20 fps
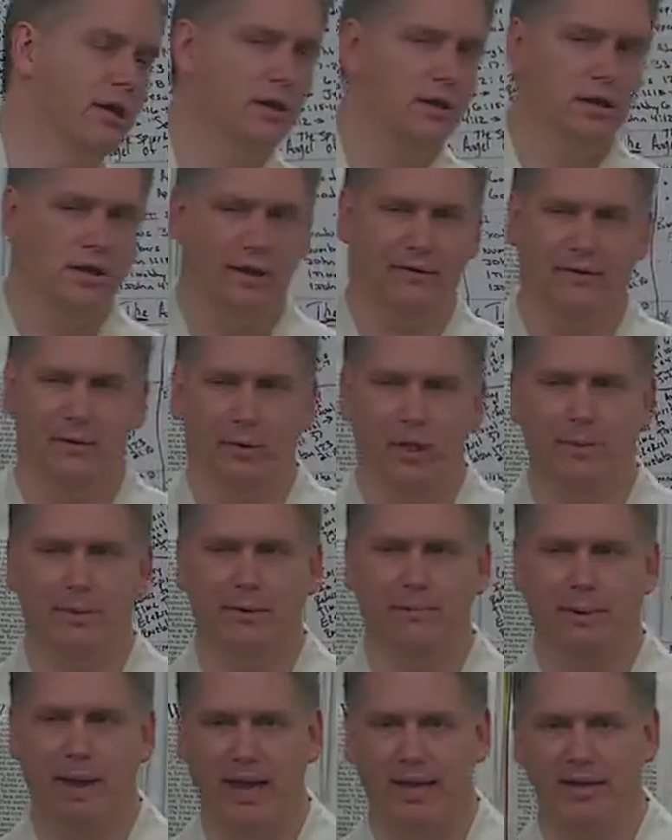You have to really be
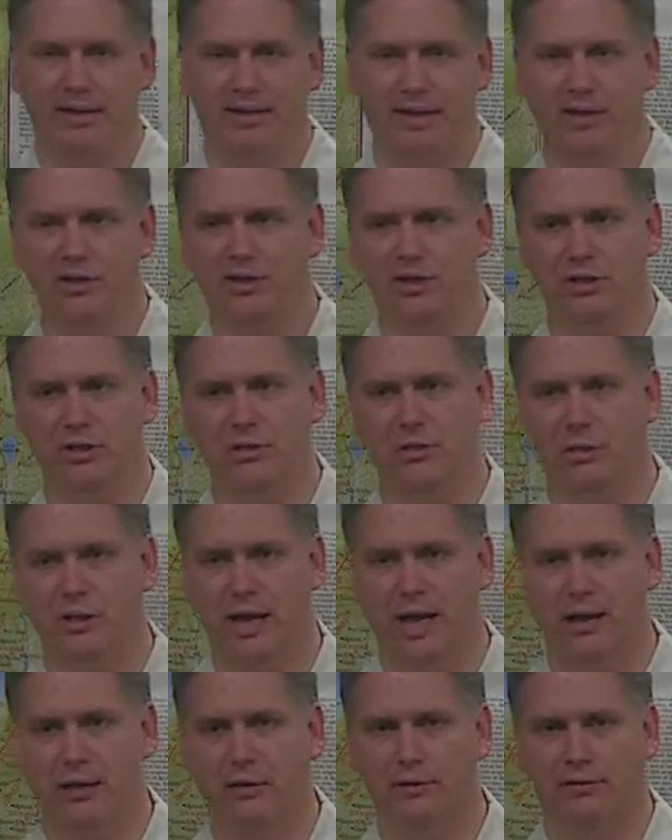paying attention.
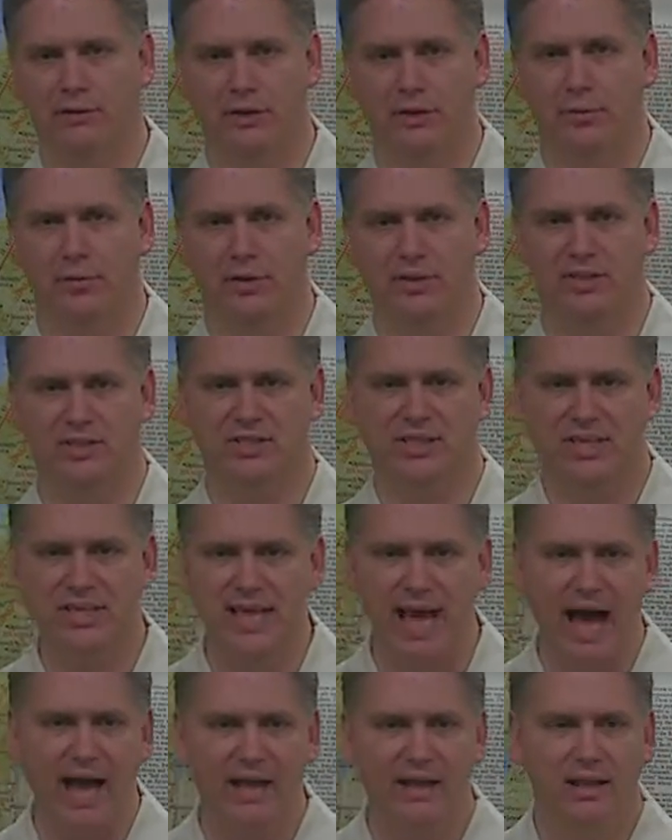I don't think you really see
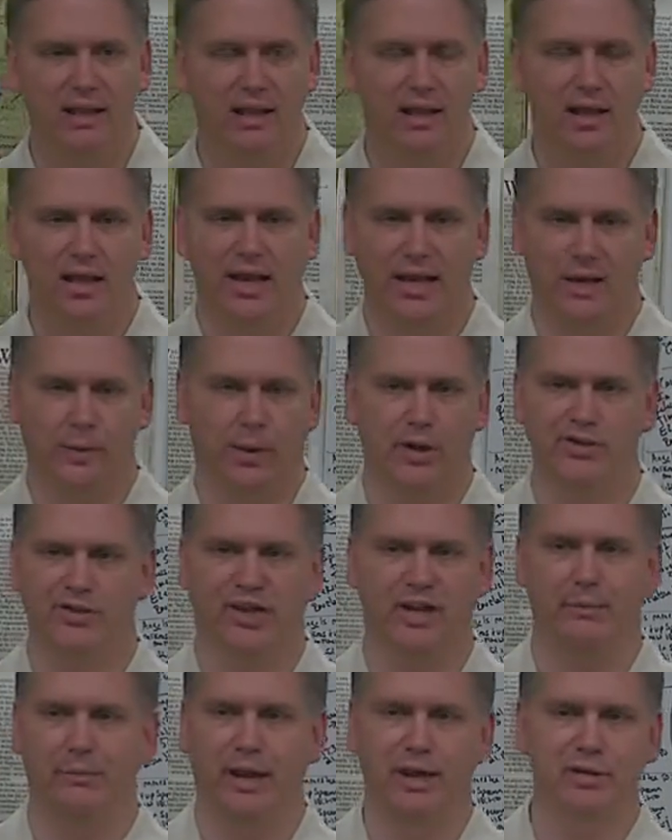that. And it wasn't on
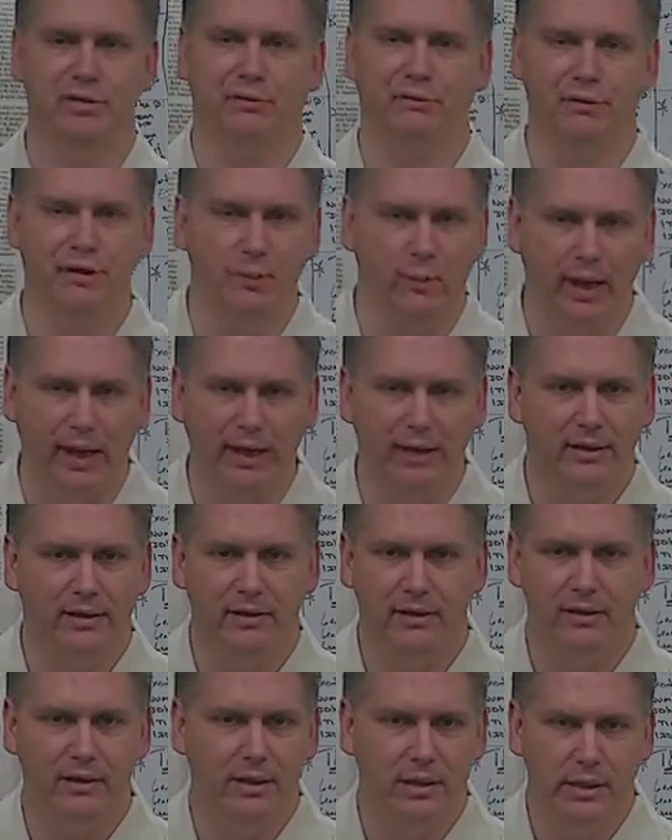a major freeway.
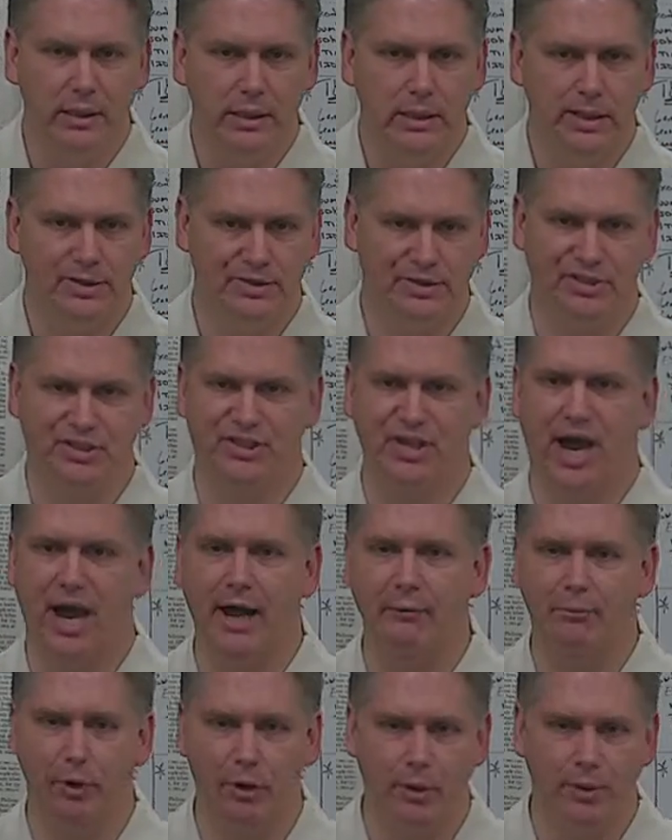It was on a side
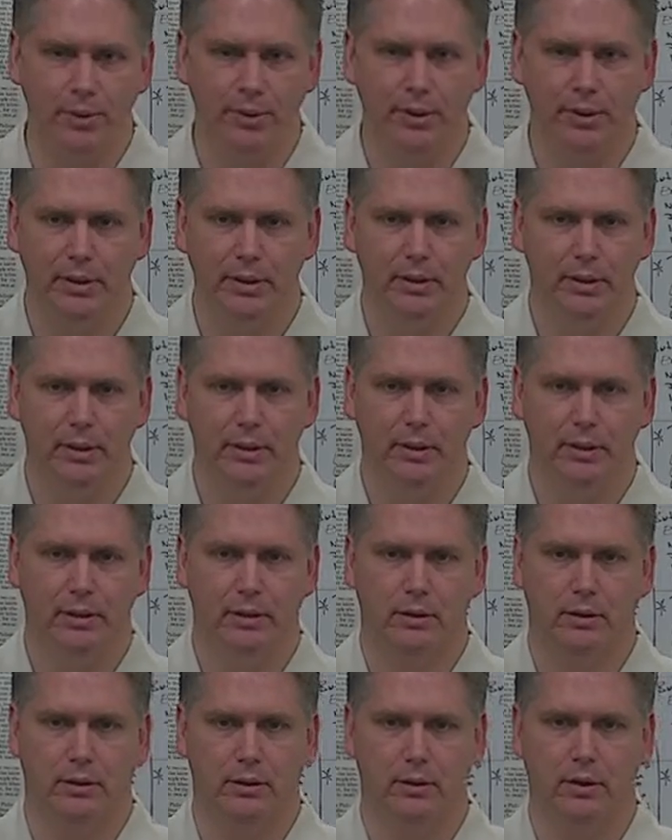road.
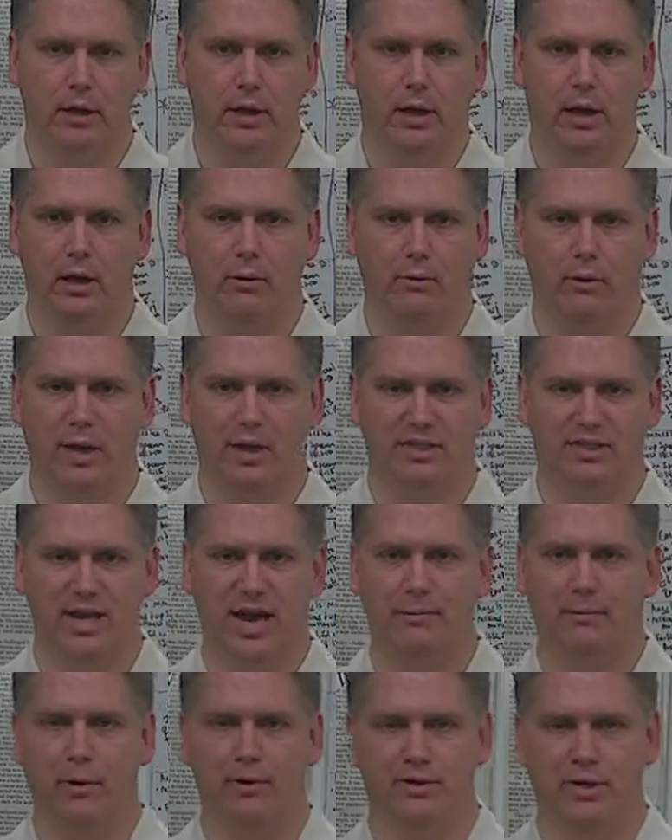Uh, a, a, side
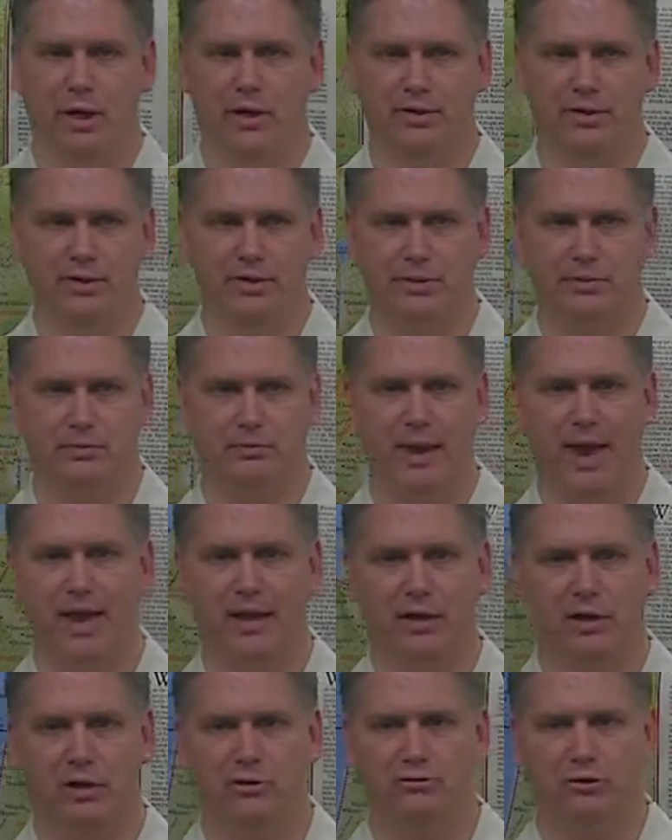road on this back
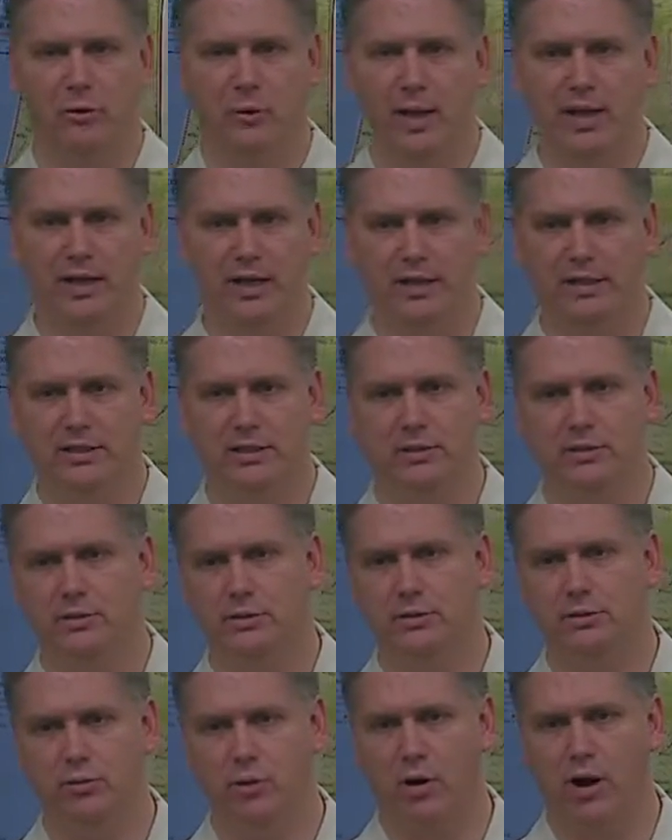country way to get to,
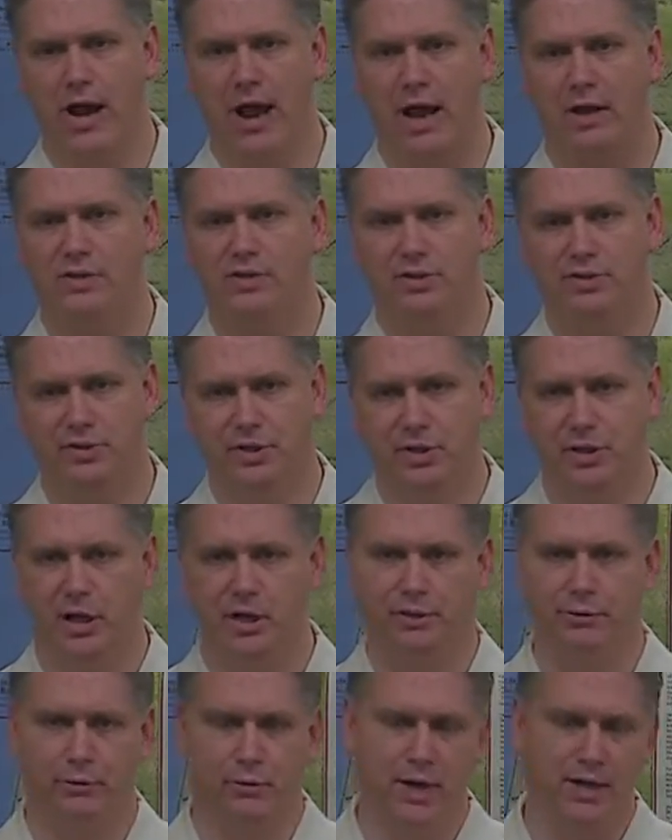to our house as a cut
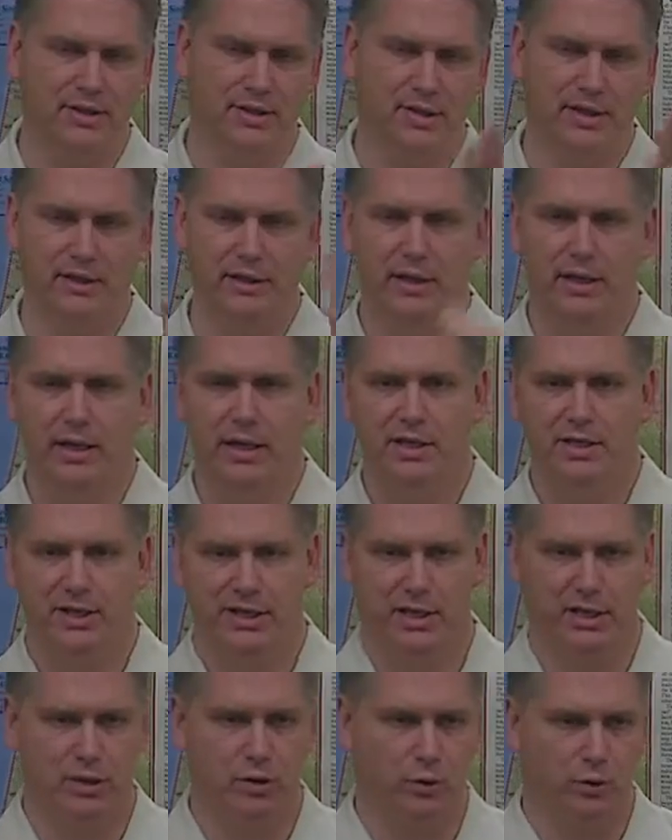through I did to
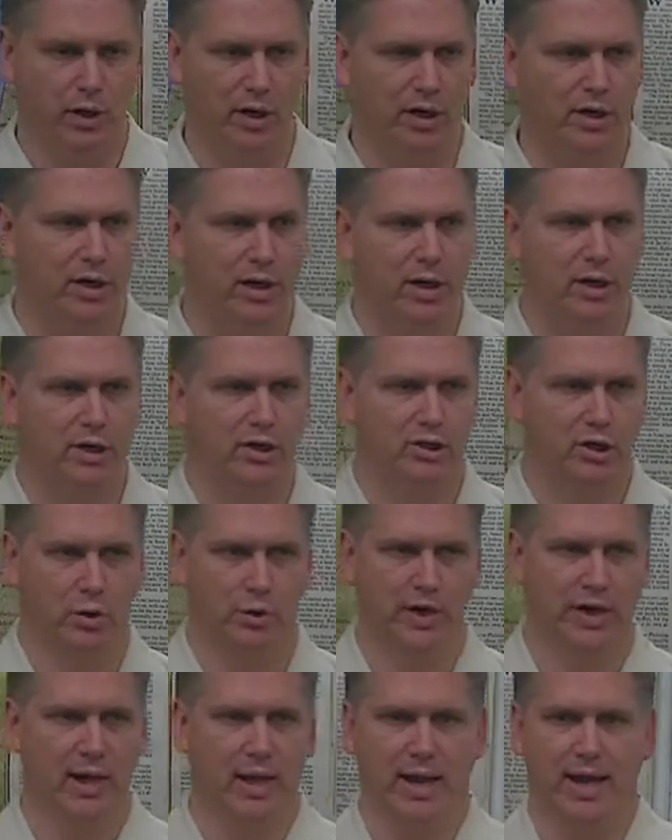get to work. So it
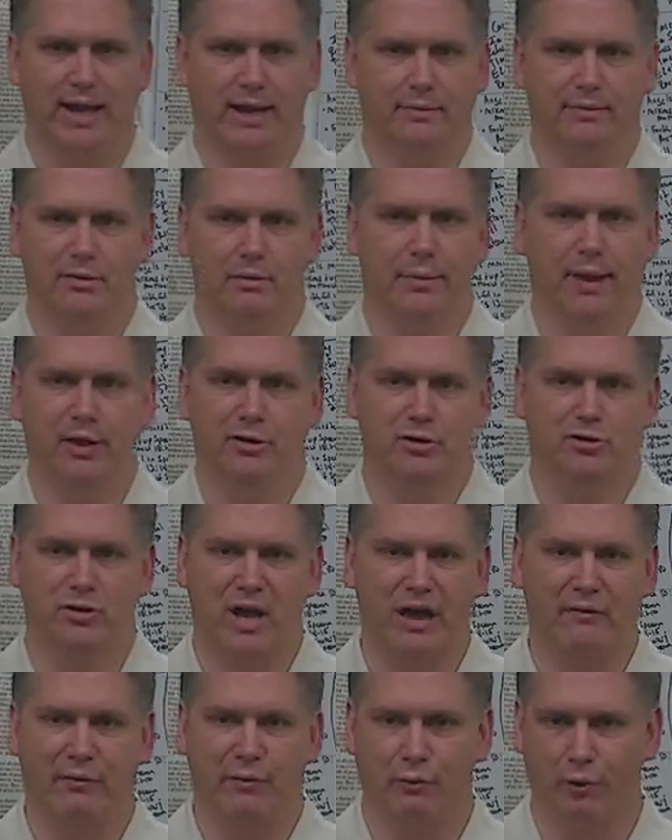didn't like it was a major
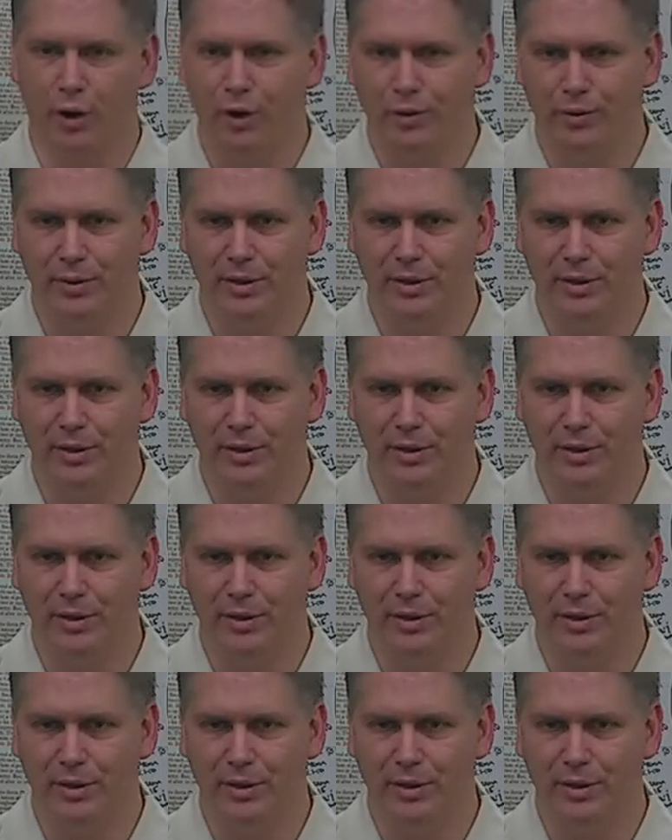traveled road.